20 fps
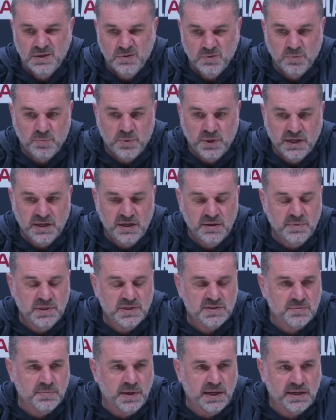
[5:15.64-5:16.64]
we're bringing him
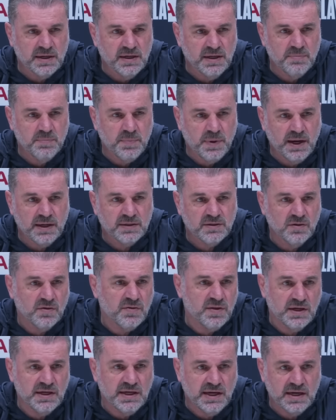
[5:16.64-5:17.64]
in to make an impact, and I
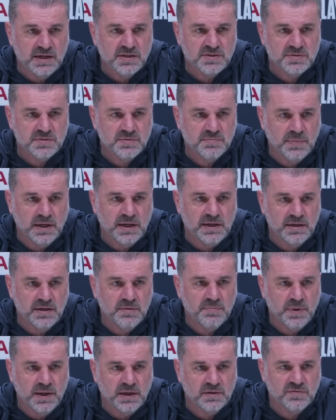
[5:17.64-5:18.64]
think he has made an
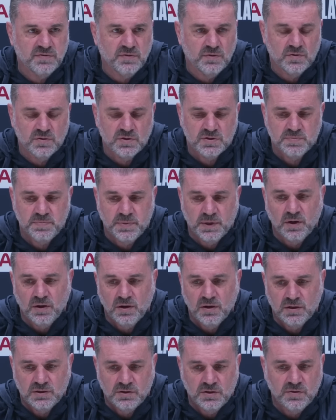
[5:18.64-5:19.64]
impact for us. But I,
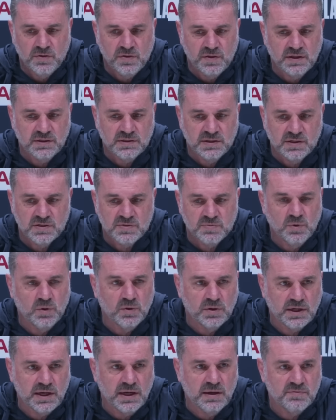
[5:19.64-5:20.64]
I, do think there's
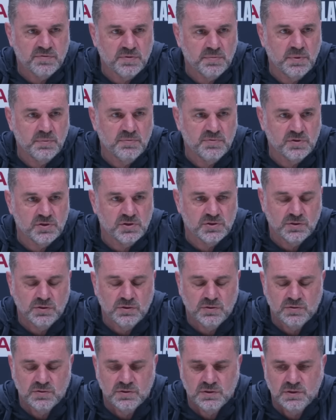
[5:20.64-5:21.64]
more to come from him for
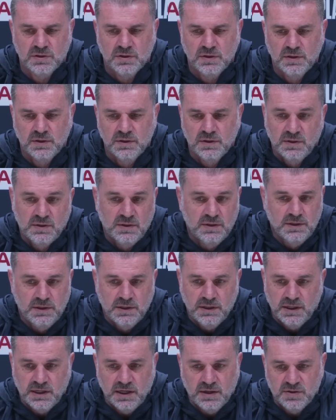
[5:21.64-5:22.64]
sure. And
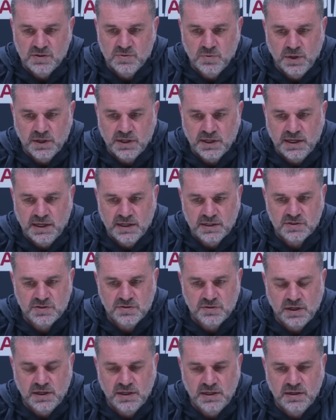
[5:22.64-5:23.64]
you know, he's working hard at
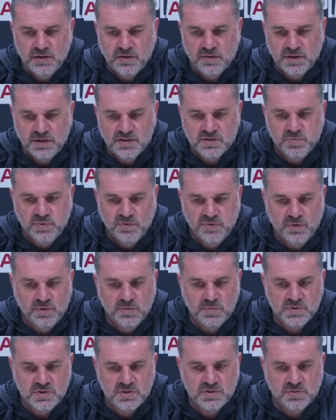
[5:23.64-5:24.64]
training. I think his
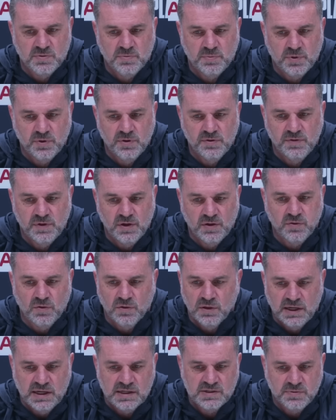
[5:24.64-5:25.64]
performances are improving. I
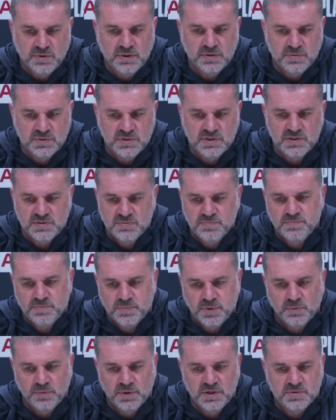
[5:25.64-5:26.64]
thought last week was his
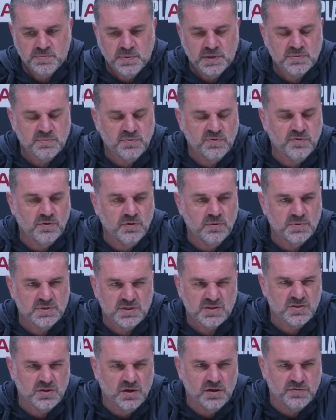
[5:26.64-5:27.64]
probably his best
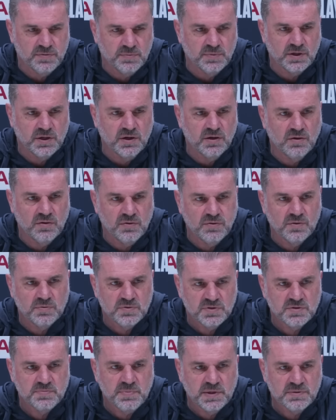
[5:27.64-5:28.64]
performance, aside from the goal. I thought it
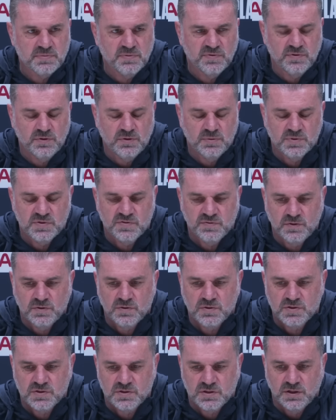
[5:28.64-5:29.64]
was his best performance
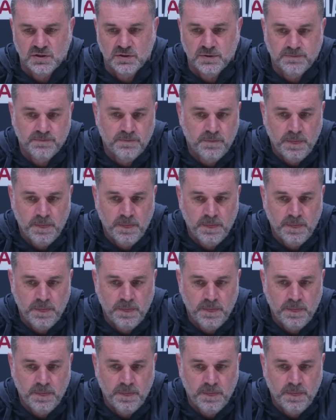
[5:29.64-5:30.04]
for us. So